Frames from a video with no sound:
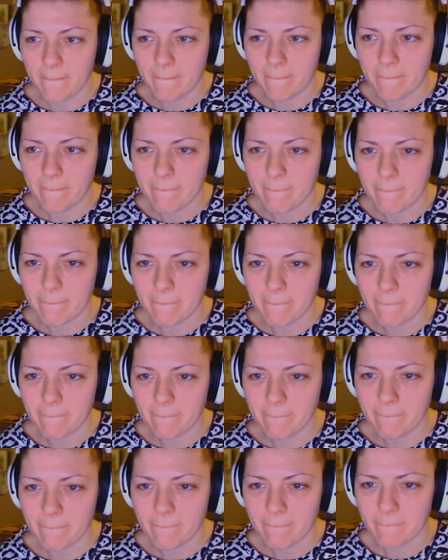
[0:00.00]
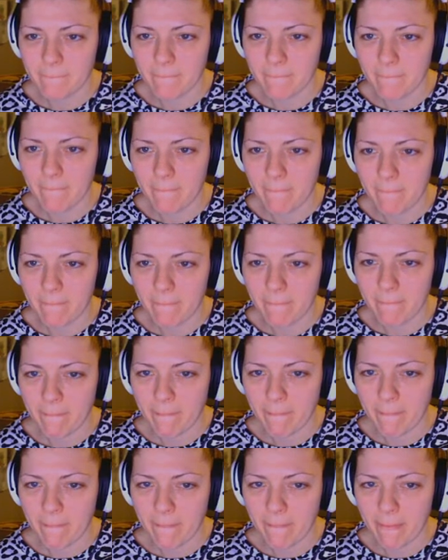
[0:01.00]

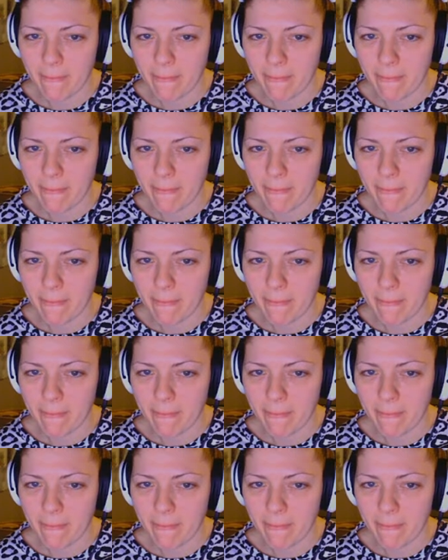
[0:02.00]
Nobody speaks.